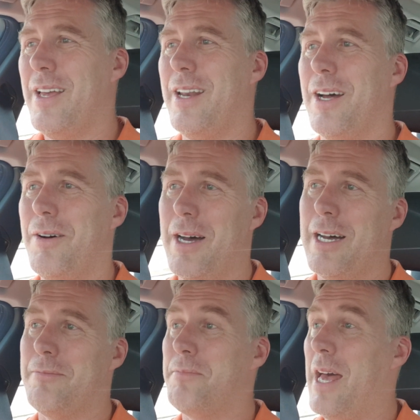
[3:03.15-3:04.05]

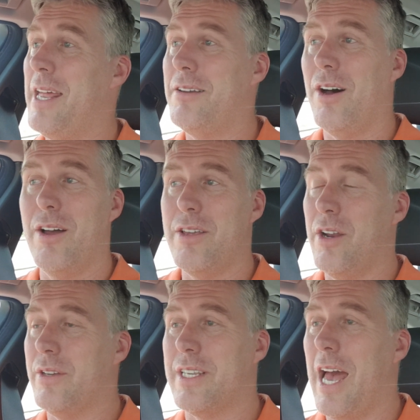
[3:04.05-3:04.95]

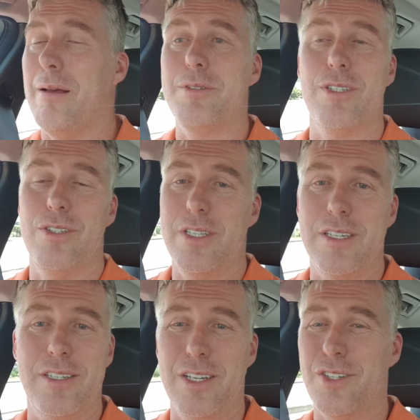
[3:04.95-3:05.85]
It's absolutely
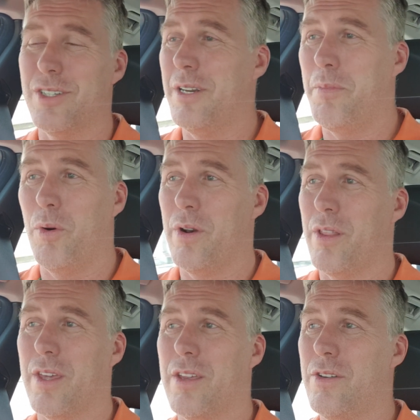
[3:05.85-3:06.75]
essential and important, I
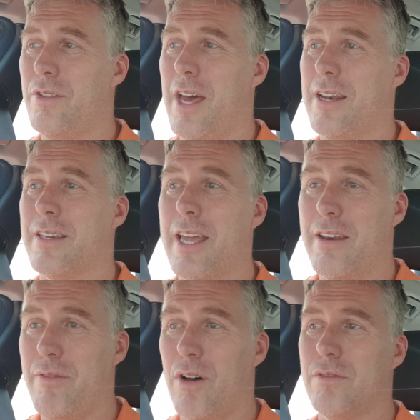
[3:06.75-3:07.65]
think, you do that and get
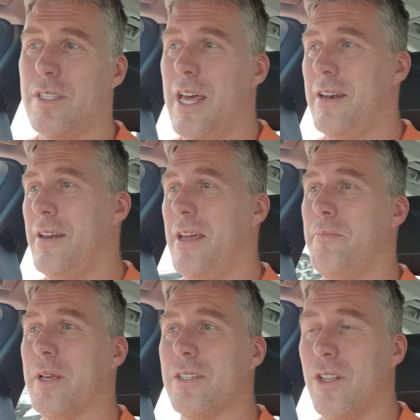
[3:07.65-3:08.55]
involved in that,
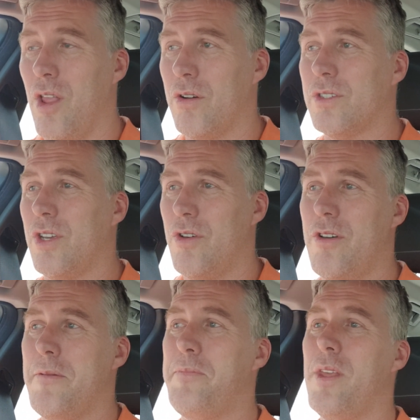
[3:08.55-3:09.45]
because long
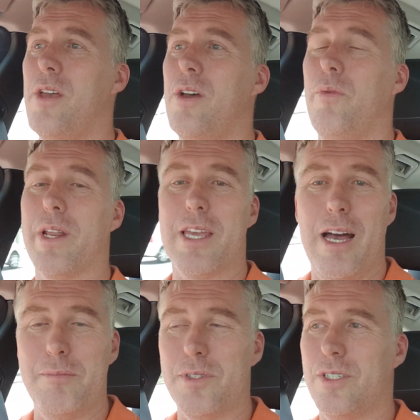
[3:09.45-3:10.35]
term, when it
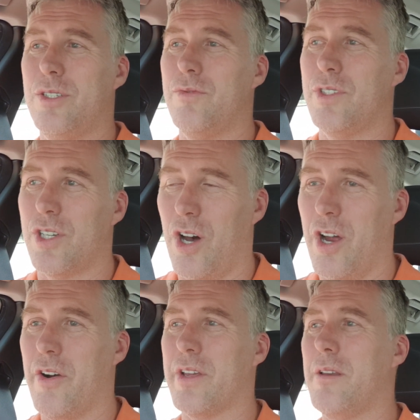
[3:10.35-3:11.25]
comes to
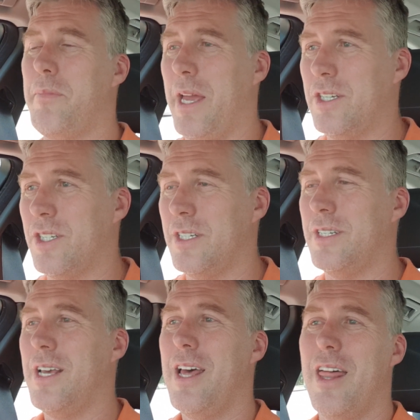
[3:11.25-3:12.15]
retiring and pension,
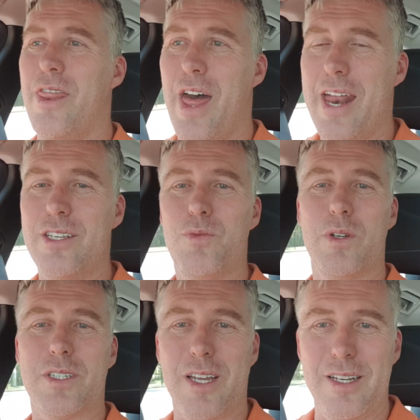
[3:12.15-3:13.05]
that is
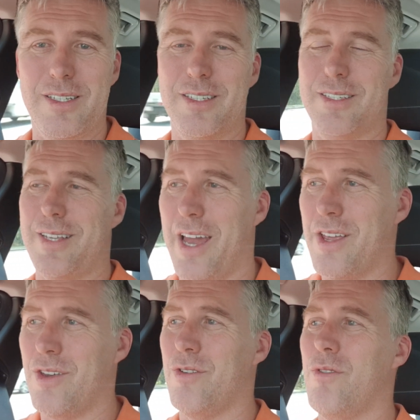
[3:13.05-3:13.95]
what's going to
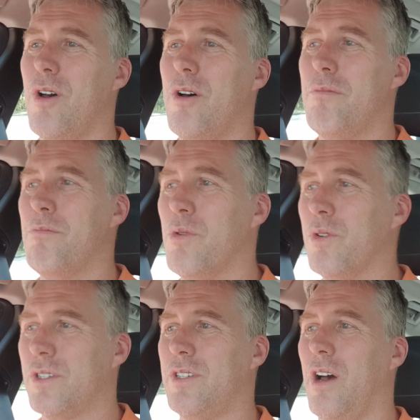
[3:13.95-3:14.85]
sustain you
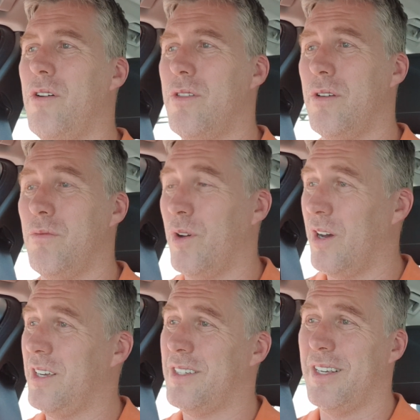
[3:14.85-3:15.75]
more so than what
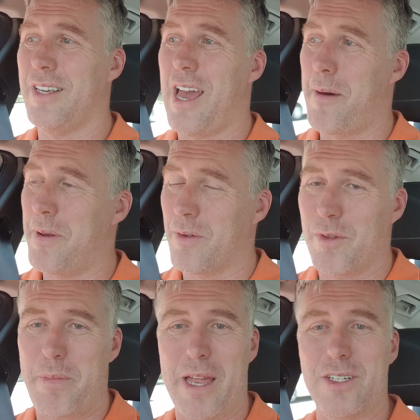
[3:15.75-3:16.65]
I see happening
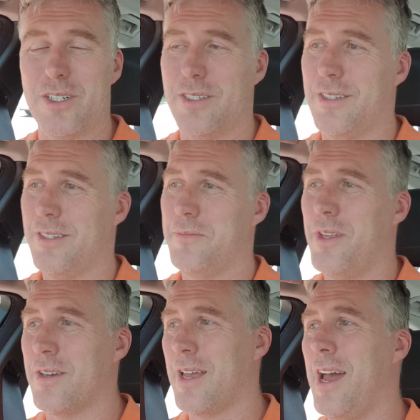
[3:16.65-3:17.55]
with pensions.
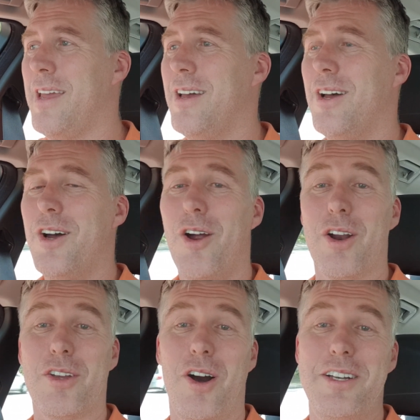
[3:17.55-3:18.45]
Okay, all
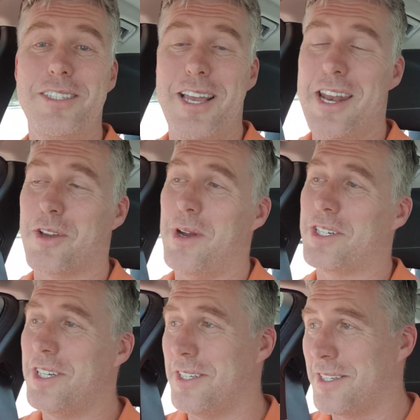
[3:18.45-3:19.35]
right, guys, any
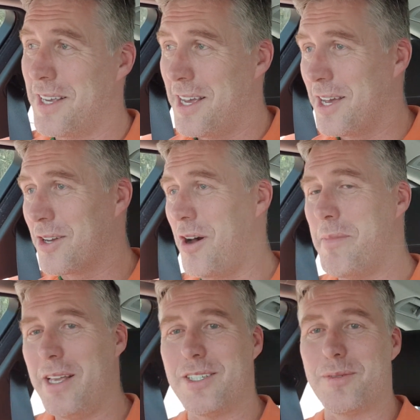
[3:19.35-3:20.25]
questions,
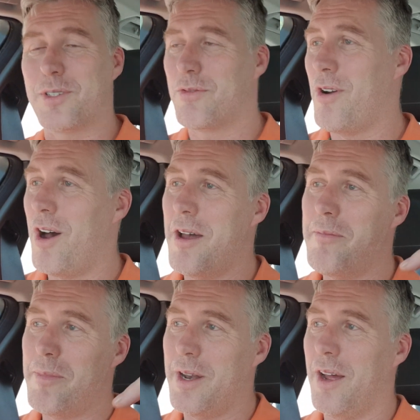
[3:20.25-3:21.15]
comments,
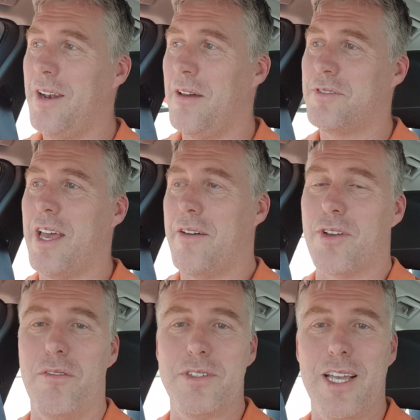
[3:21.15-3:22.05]
subscribe. I'd love to have
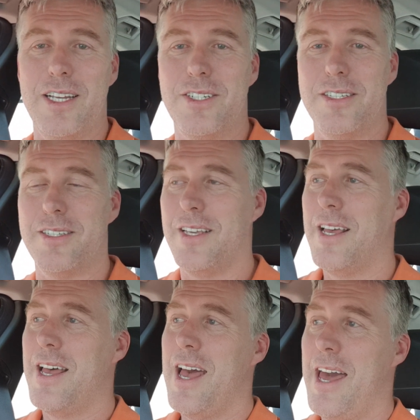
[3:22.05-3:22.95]
conversations,
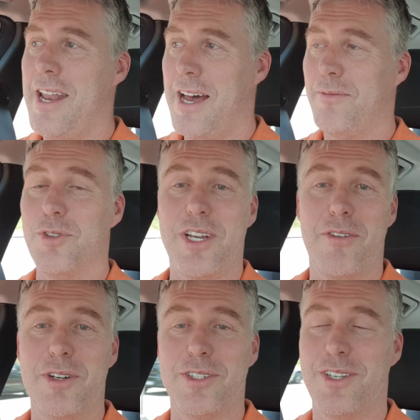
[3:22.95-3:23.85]
and we'll
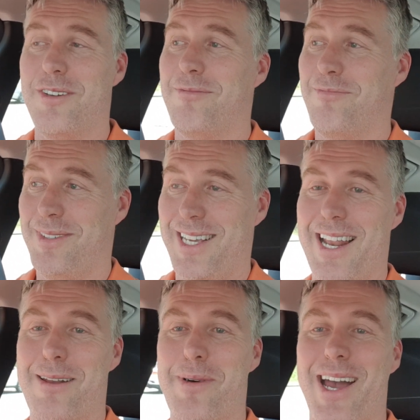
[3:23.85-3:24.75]
chat real soon. See you
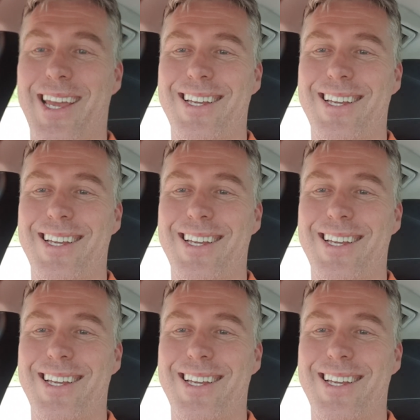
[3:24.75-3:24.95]
later. Bye.